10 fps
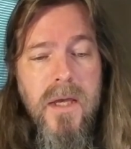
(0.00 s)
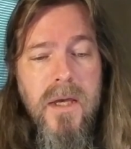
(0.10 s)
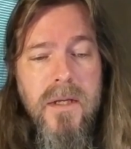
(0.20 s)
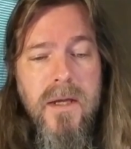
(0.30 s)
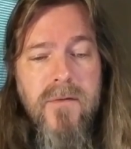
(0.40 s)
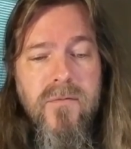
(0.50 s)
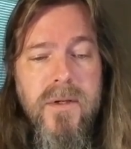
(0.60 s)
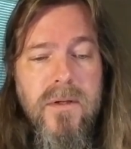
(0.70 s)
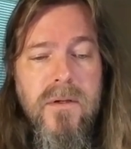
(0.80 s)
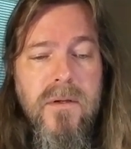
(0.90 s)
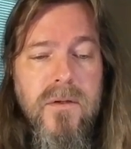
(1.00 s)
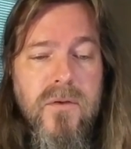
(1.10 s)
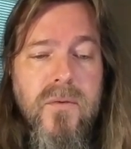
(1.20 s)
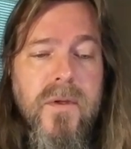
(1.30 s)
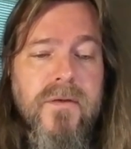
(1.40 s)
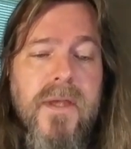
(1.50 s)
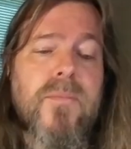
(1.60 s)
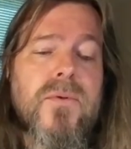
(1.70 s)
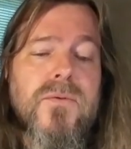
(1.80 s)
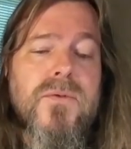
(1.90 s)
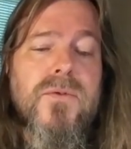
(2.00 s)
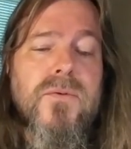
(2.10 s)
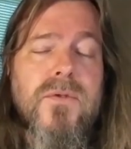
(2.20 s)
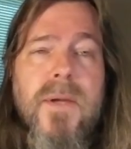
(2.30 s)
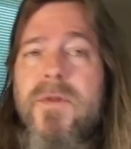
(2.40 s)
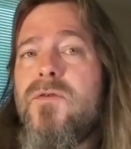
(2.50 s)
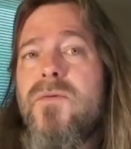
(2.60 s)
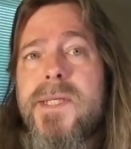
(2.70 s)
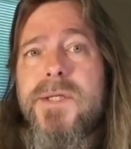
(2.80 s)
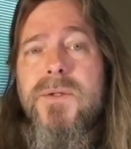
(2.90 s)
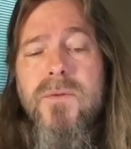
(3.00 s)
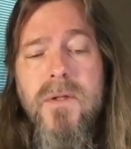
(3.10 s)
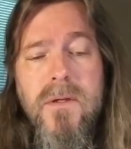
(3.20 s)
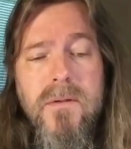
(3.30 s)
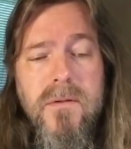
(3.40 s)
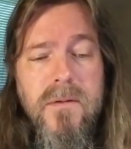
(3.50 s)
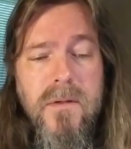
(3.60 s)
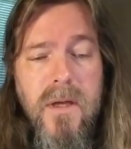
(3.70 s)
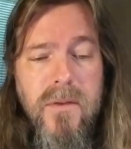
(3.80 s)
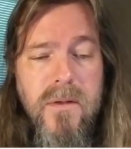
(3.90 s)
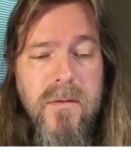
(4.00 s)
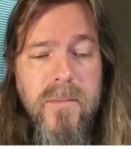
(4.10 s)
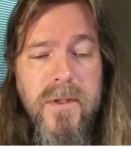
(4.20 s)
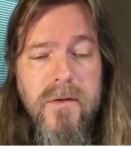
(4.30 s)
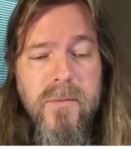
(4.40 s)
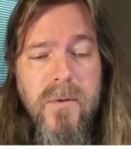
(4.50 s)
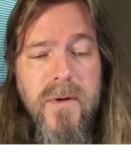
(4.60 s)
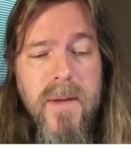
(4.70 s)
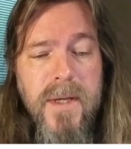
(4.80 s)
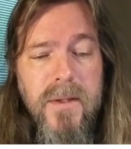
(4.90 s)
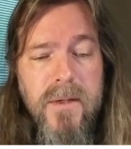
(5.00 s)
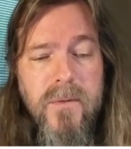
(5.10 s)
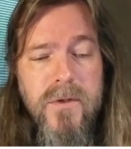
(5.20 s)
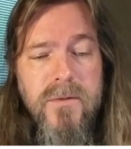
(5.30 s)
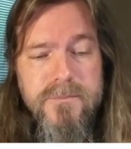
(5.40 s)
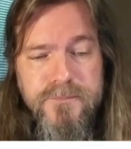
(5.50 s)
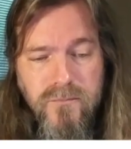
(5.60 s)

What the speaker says: And I've written 2 examples to demonstrate to you the BS programming language.